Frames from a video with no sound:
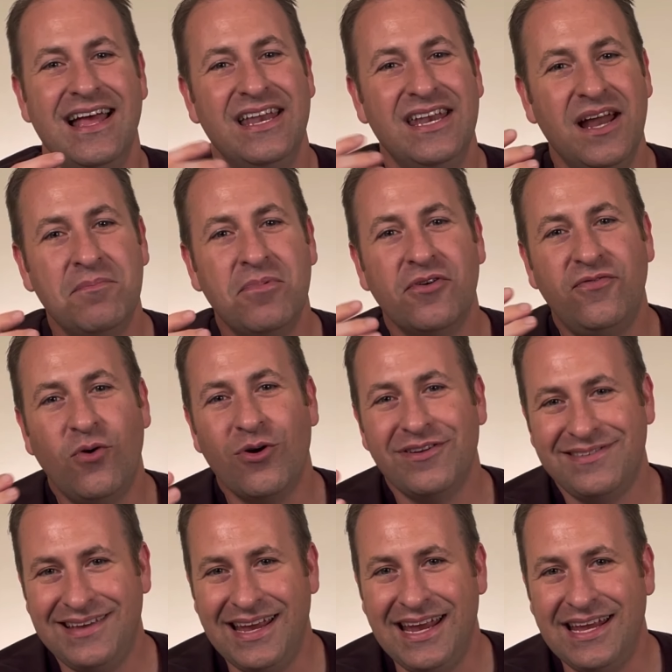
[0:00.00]
Number
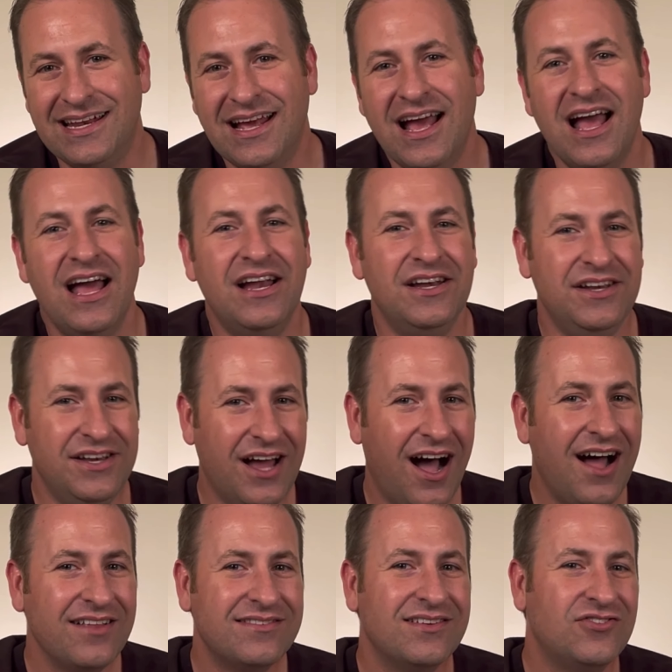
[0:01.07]
14,
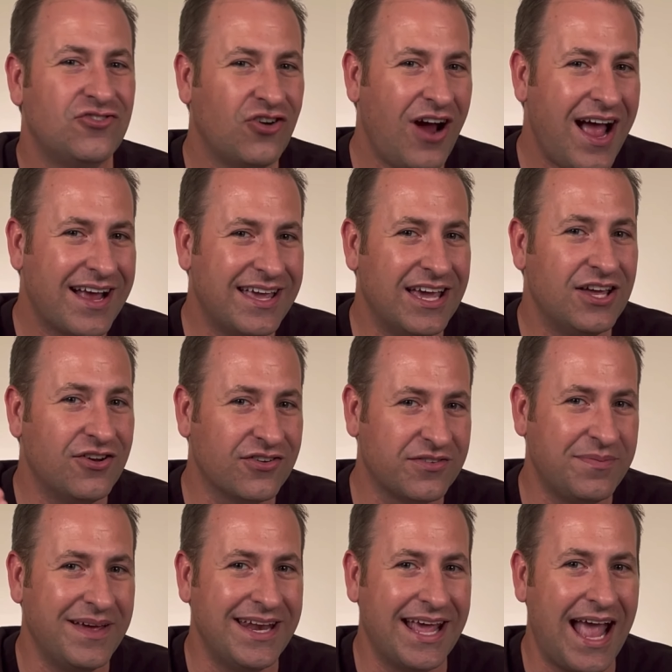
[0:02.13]
not tracking your
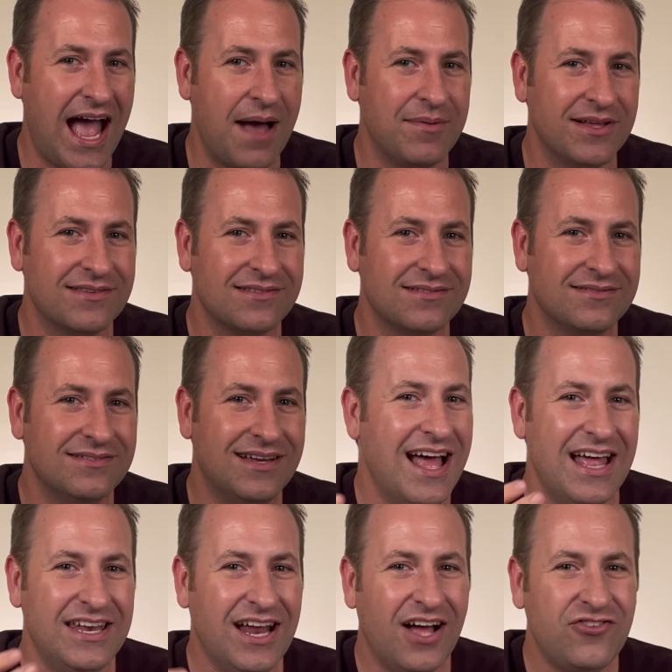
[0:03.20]
spending habits.
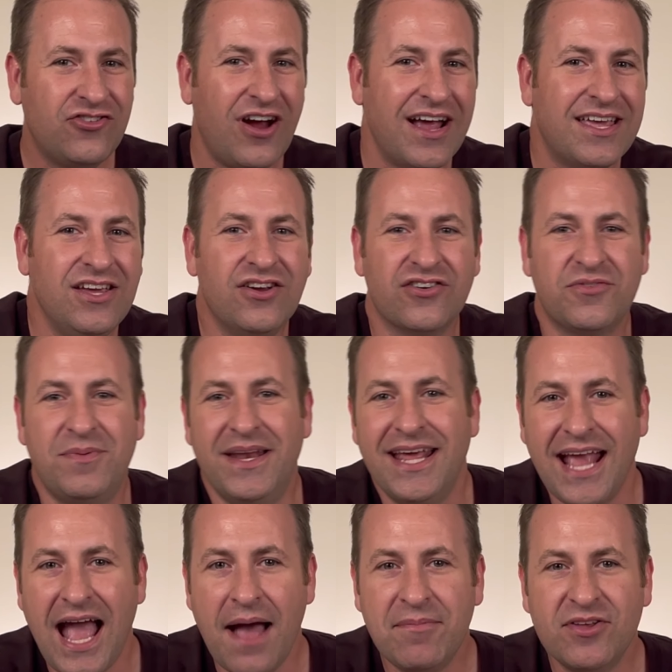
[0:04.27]
Not tracking your spending
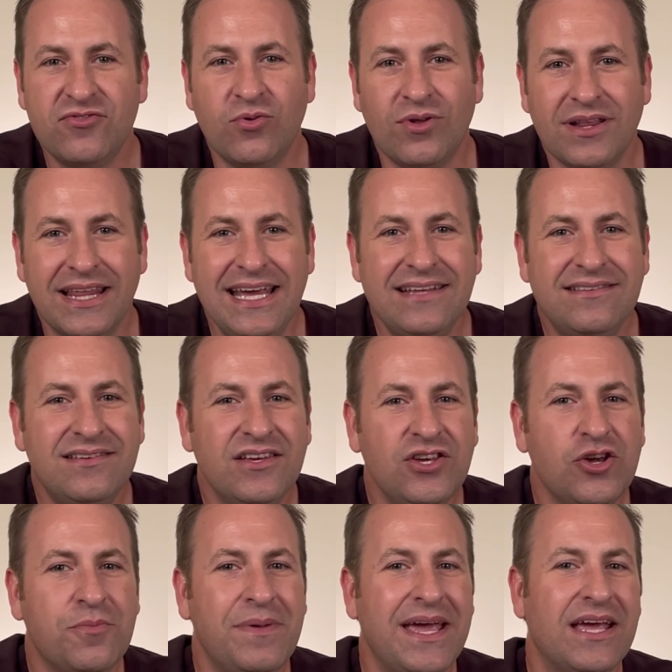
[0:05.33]
habits will lead to
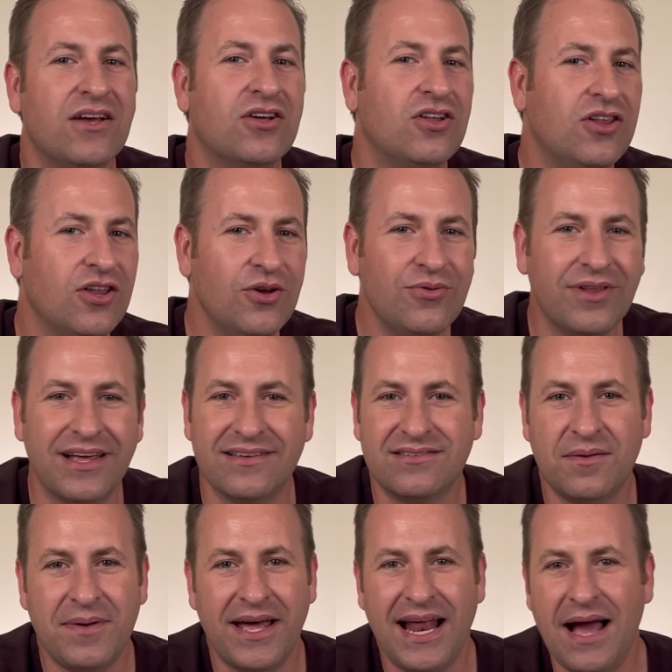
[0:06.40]
you being clueless
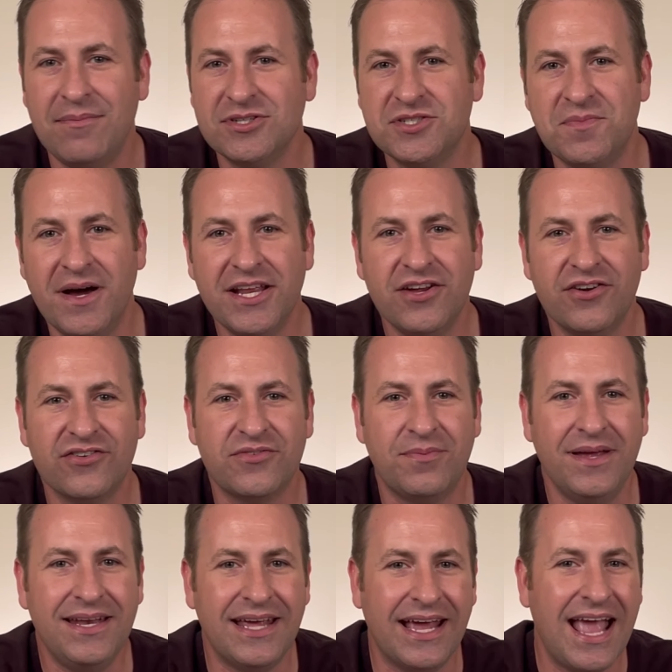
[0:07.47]
about how much money you're
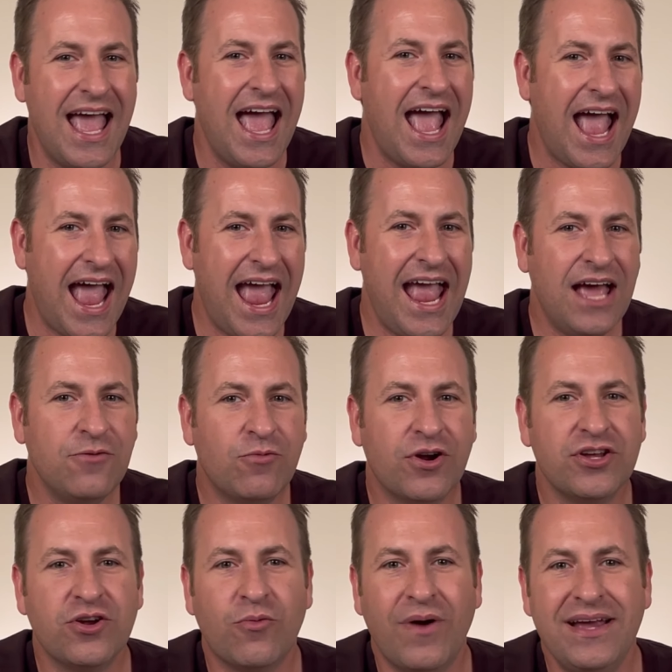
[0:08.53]
spending and where
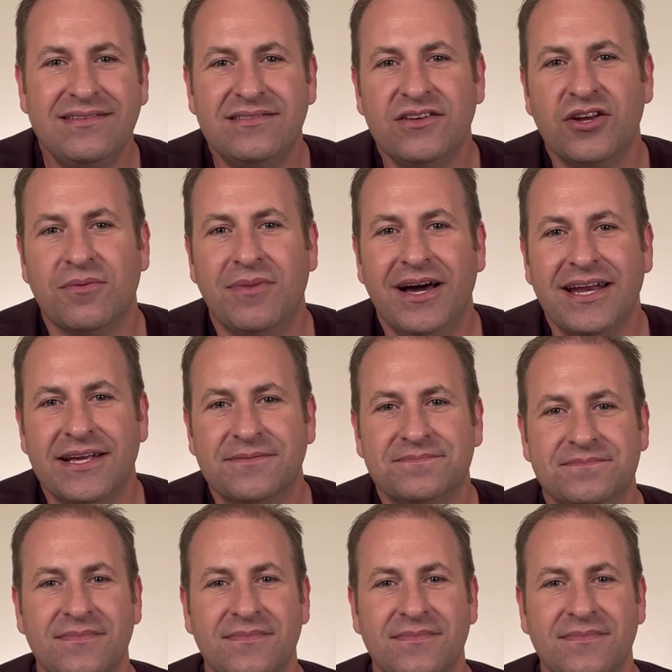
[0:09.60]
you're wasting your money.